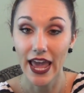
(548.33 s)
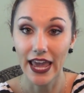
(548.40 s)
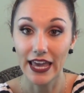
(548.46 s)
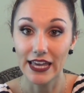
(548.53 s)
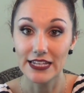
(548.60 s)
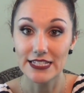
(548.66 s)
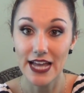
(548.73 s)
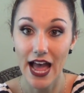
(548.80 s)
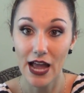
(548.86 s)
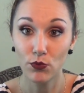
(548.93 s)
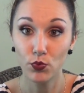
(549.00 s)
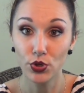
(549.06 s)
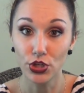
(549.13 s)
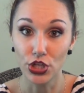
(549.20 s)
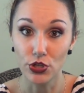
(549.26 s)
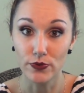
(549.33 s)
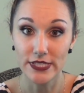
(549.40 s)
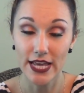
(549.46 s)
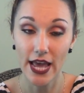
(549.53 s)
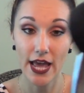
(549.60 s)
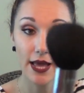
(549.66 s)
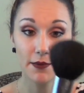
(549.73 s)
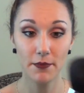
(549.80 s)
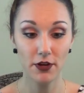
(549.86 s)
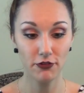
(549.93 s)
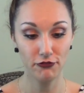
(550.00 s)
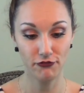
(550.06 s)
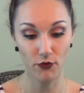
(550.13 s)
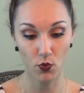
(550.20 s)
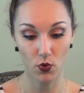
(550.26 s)
And I will use him
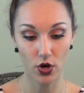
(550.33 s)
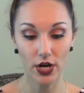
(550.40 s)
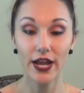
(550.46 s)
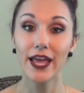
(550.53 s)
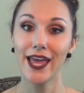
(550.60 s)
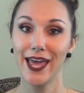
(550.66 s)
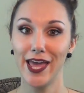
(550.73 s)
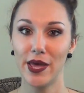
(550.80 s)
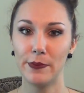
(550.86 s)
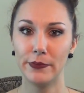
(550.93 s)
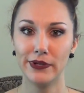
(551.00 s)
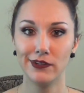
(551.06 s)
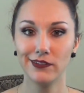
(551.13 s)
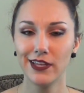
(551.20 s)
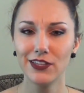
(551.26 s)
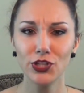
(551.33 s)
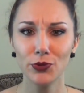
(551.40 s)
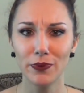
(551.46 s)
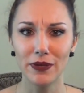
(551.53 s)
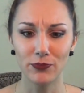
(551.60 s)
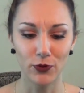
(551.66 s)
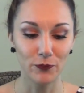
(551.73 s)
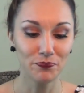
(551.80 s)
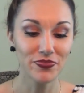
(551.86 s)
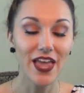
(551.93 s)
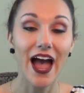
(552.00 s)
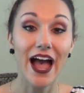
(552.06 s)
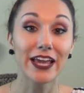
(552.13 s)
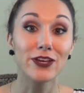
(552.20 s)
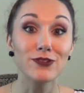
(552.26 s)
for like they're people.
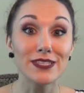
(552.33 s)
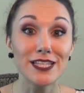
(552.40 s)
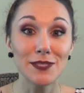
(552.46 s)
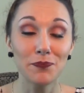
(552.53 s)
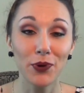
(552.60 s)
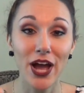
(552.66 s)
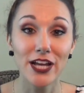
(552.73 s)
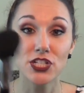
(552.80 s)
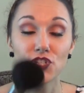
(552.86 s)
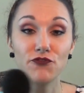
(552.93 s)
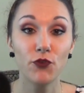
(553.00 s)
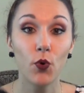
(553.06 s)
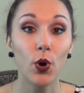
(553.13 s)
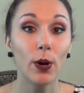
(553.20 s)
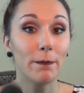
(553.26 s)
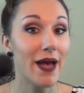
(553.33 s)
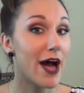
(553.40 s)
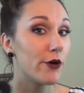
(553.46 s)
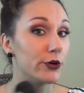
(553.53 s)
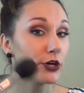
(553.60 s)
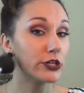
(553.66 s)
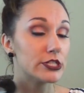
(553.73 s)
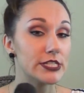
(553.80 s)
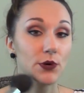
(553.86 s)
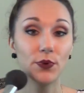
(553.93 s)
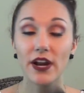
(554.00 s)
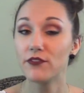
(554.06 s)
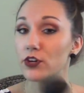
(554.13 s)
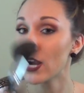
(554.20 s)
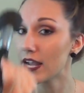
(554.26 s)
I use this brush for powder. So
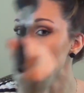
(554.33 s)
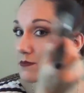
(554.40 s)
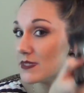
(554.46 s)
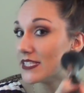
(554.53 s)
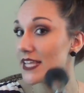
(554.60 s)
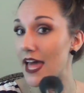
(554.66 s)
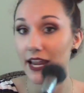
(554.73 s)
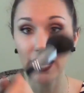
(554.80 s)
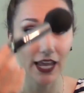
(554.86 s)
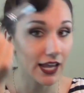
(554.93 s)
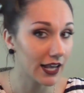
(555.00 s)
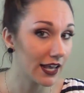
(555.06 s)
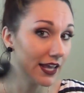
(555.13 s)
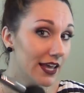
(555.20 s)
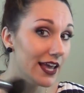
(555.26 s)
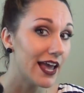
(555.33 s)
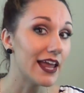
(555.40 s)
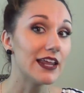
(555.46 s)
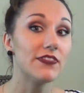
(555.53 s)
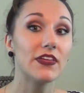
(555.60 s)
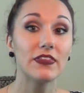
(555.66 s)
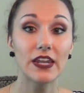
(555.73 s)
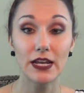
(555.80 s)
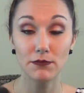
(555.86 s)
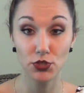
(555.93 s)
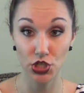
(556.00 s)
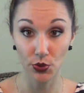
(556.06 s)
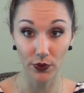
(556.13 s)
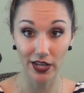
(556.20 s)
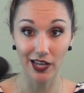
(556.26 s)
whenever I am setting anything that I'm
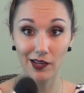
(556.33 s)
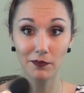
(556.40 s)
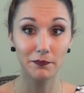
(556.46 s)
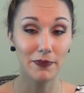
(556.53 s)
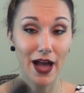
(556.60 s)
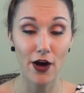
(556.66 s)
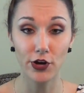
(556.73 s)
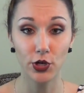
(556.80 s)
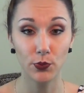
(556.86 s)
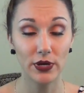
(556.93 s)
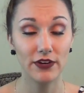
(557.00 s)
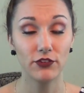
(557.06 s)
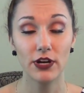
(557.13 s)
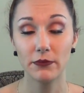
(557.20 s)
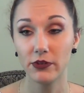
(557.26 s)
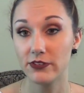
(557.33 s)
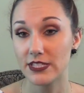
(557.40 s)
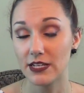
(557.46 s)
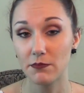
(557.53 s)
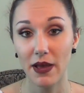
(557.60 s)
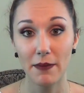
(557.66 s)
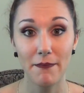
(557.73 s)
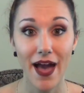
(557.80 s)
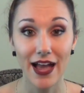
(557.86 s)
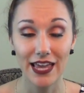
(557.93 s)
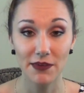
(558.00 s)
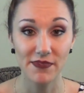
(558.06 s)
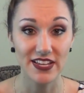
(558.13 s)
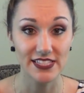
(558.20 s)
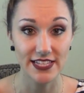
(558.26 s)
doing powder, whenever I'm using my MAC
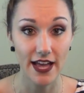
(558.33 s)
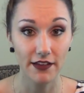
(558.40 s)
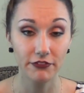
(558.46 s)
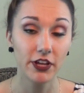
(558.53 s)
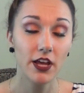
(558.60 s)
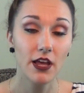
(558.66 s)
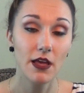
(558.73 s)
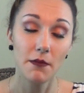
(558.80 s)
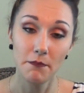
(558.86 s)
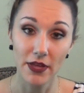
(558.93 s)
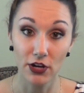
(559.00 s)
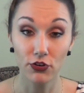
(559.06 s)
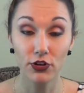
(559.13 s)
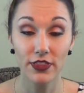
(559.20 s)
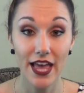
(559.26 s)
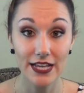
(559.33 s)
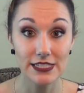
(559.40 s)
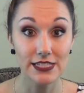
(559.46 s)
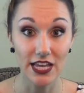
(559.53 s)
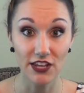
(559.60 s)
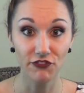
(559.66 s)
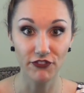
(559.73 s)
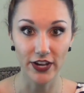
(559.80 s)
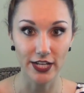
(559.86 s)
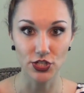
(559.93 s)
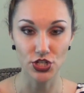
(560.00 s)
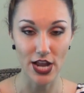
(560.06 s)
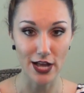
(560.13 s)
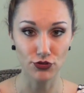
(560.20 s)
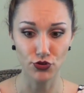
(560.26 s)
MSF Mineralized Skin
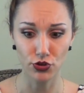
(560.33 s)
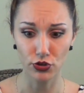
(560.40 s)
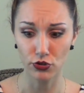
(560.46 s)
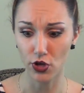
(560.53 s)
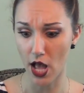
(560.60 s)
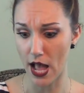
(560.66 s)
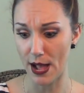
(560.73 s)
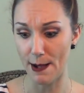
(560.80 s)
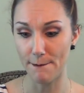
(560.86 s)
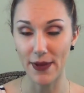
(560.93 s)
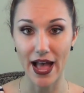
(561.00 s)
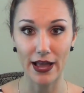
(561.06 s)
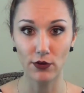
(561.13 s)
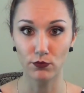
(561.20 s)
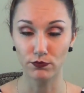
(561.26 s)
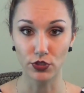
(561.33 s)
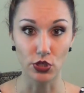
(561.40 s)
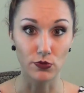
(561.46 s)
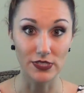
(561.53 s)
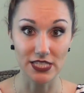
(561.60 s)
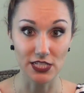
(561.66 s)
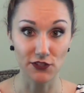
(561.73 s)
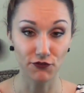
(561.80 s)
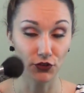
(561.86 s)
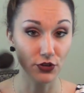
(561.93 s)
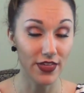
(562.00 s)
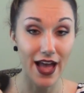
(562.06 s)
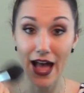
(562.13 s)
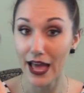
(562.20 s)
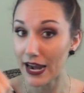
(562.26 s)
Finish Natural, I use this for
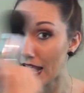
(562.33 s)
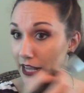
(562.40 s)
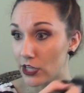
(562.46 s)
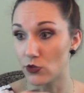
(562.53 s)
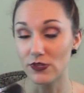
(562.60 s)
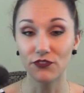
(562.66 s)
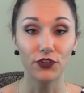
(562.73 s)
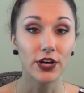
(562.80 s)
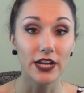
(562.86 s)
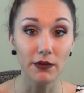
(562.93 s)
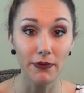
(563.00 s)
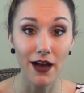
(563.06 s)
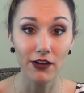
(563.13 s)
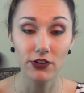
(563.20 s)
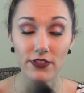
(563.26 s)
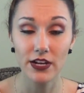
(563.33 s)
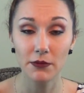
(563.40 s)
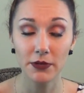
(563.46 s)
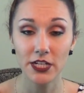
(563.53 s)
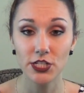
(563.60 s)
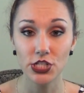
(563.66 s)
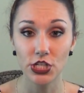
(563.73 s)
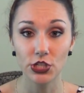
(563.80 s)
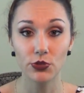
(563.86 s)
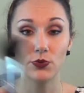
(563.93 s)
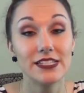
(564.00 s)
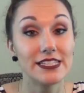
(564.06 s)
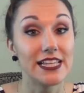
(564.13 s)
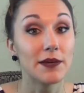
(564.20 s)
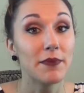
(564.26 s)
that. I use for any powder that I'm gonna do.
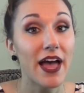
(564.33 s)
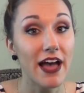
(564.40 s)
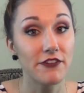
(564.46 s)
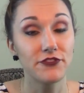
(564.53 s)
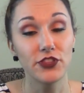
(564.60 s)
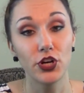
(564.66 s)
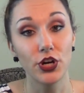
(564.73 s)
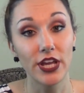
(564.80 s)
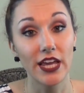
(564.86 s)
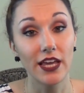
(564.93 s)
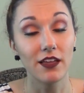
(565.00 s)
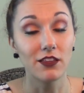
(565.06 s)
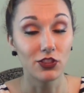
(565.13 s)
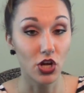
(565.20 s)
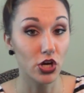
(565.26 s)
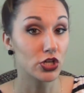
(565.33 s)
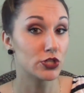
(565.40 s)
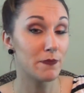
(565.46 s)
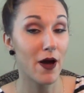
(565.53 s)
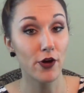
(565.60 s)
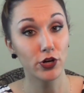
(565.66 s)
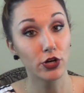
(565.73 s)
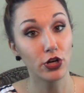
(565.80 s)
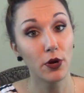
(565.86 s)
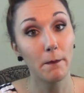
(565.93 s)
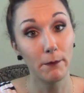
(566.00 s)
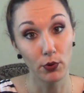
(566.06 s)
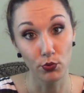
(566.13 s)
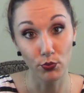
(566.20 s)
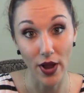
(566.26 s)
Sigma F30 large powder
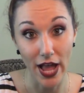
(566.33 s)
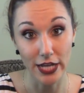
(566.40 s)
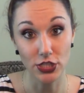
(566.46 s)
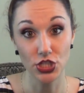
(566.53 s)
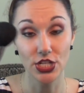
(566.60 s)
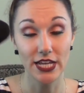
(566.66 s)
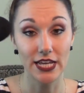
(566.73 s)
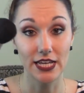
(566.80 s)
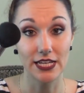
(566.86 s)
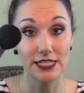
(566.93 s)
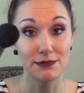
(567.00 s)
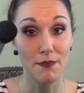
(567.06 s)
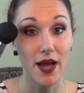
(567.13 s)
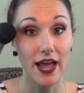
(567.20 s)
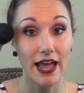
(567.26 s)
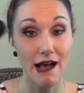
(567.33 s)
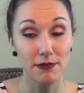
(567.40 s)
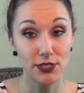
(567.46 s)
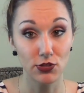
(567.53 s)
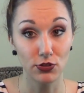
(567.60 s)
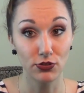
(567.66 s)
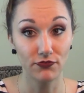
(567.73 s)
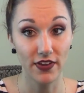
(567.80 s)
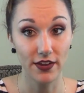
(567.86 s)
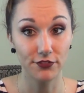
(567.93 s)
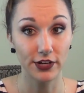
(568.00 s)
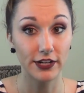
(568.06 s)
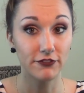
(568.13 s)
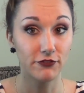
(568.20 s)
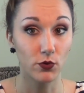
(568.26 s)
brush is my absolute
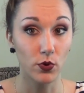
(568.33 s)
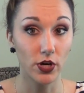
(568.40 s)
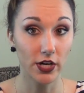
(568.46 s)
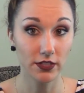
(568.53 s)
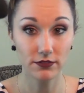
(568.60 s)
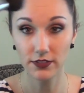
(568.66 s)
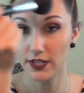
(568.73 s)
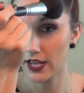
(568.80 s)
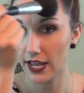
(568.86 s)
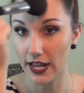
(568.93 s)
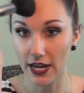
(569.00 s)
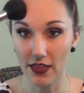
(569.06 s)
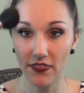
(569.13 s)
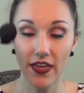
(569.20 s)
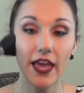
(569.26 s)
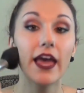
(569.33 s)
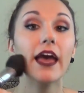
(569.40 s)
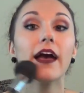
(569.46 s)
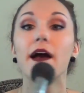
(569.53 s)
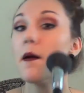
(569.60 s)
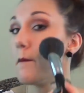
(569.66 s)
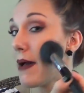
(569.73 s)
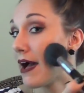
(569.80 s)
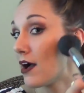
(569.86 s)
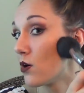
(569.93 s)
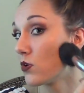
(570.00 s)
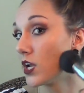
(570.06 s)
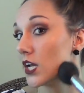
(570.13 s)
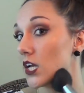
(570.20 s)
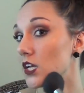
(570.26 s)
favorite for anything
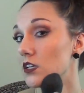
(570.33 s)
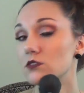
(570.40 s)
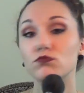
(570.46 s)
powder.